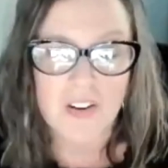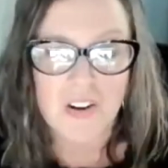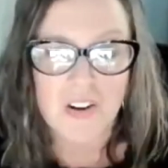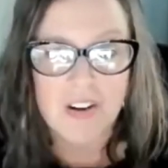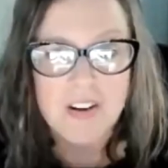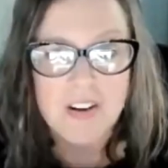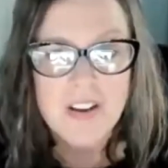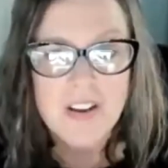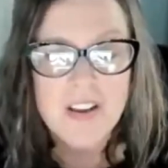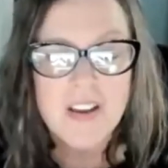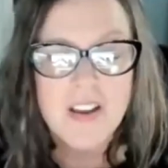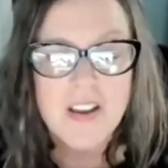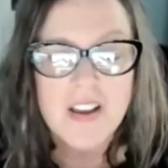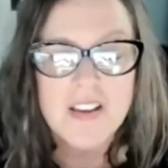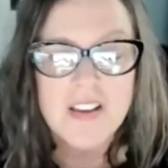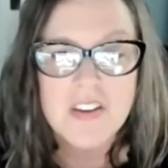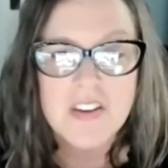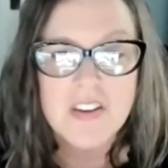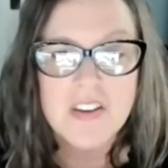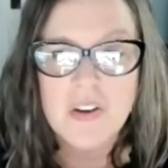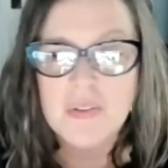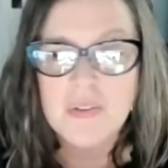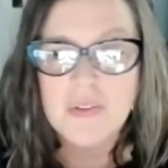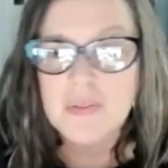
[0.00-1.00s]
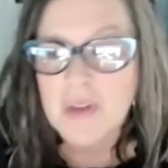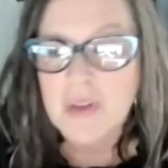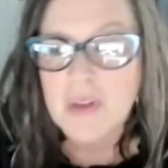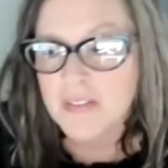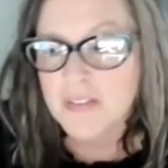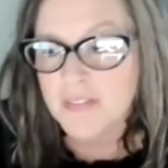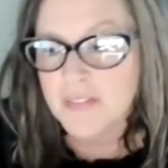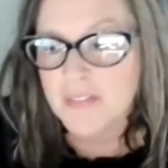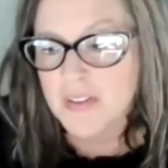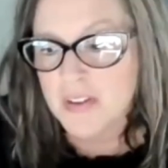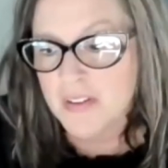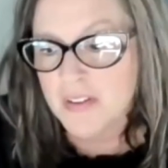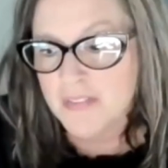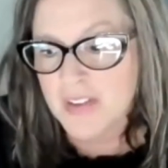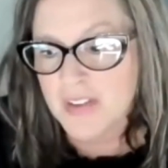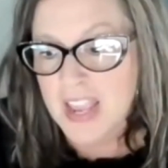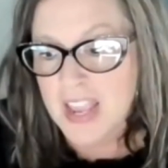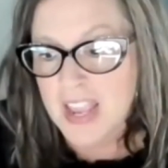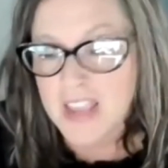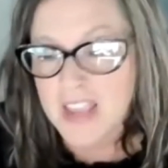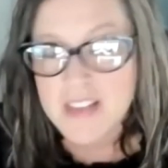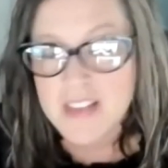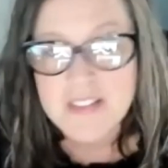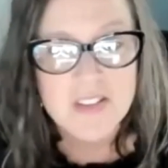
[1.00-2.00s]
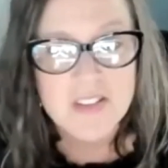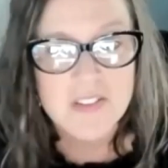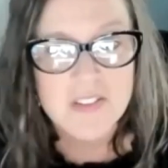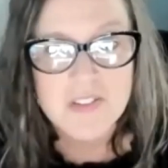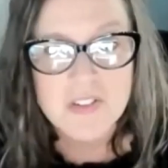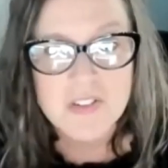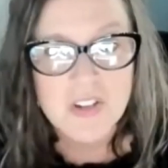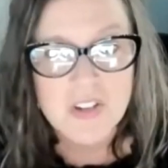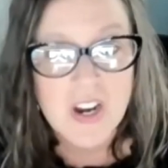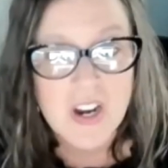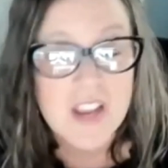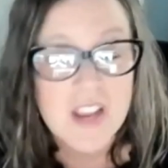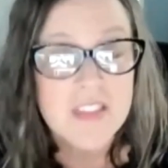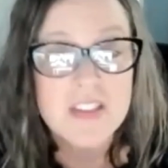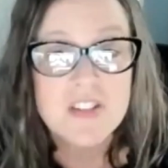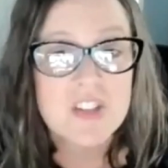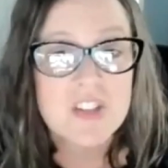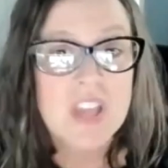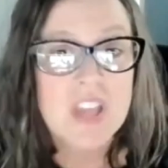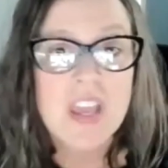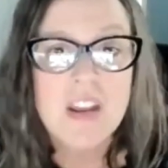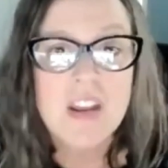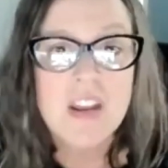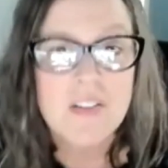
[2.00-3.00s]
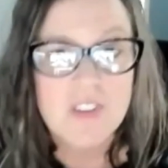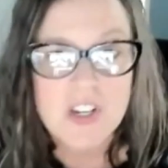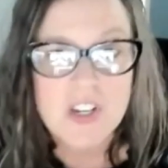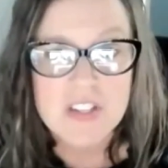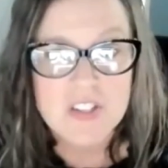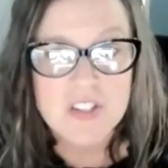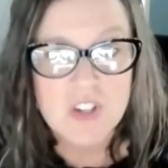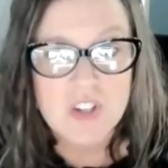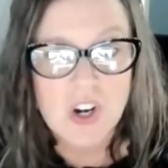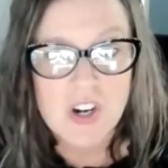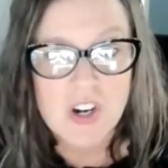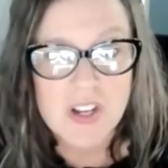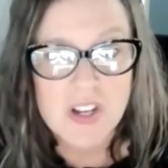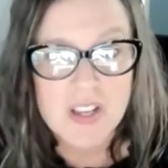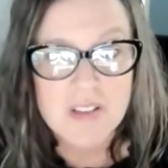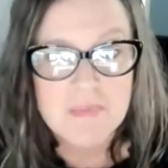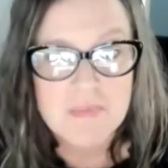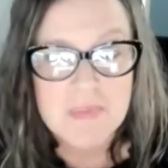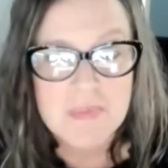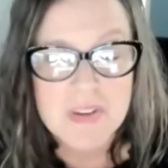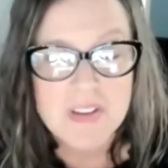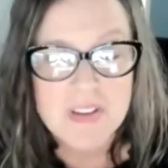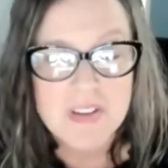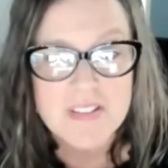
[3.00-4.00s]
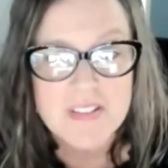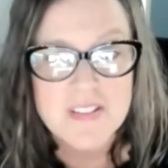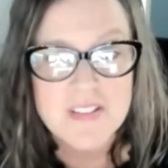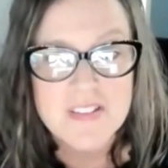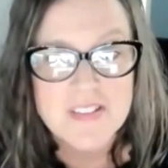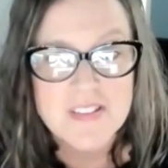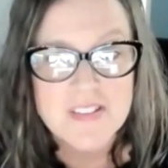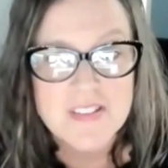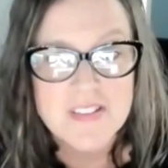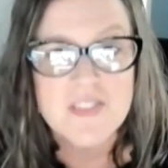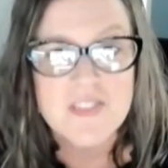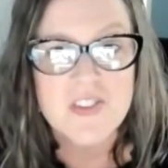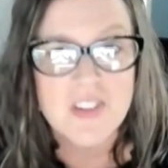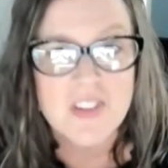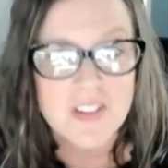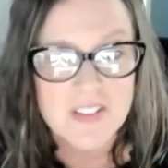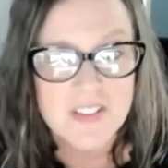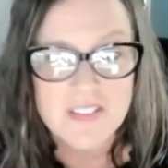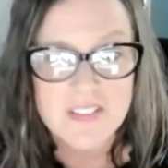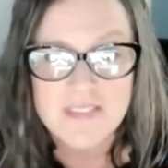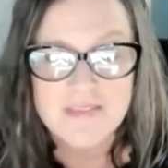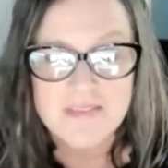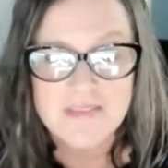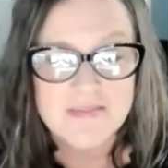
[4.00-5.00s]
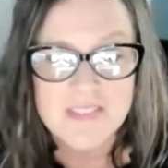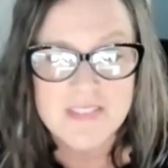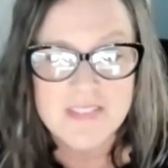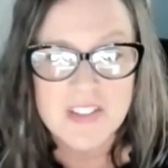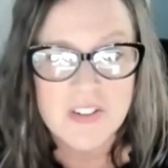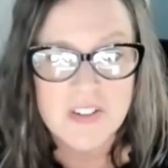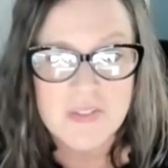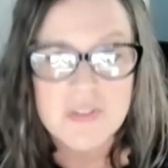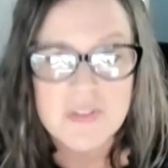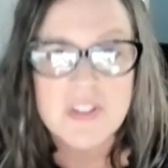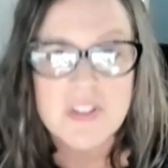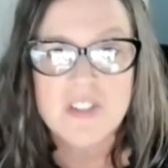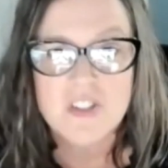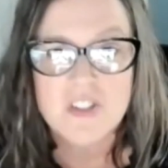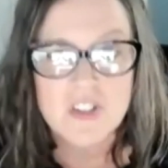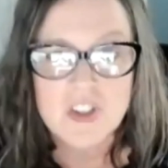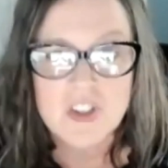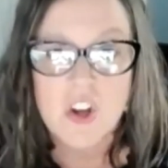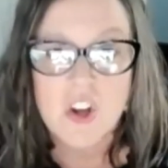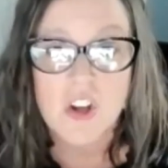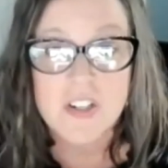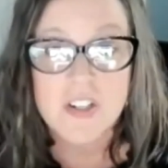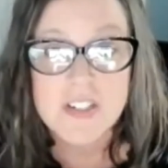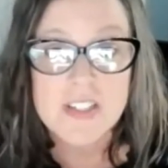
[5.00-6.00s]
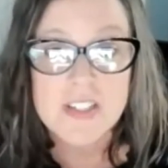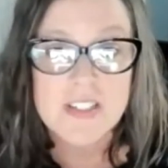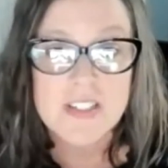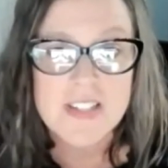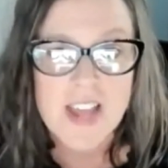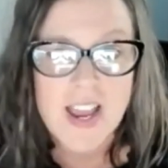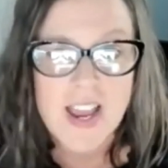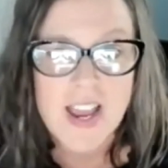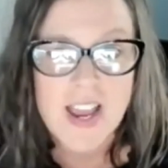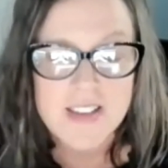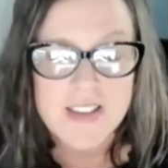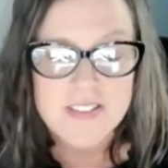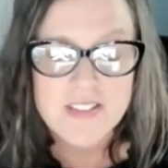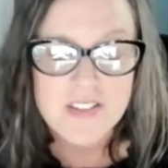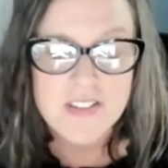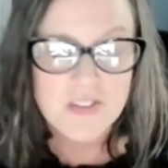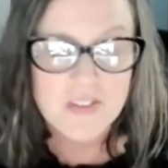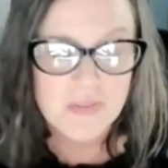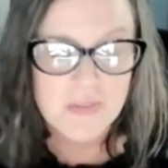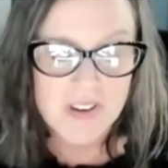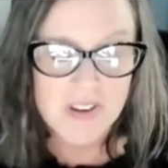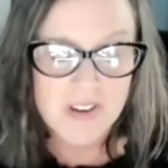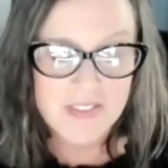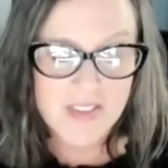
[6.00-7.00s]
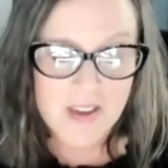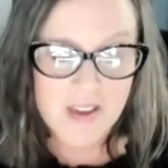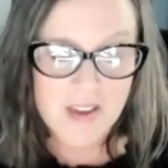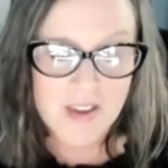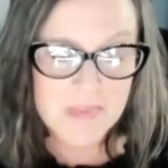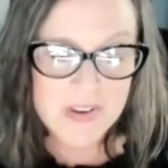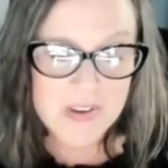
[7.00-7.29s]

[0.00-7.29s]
or, you know, of, a, of an ancestor and they just can't ever get started because it's such a, you know, such a daunting task to write that.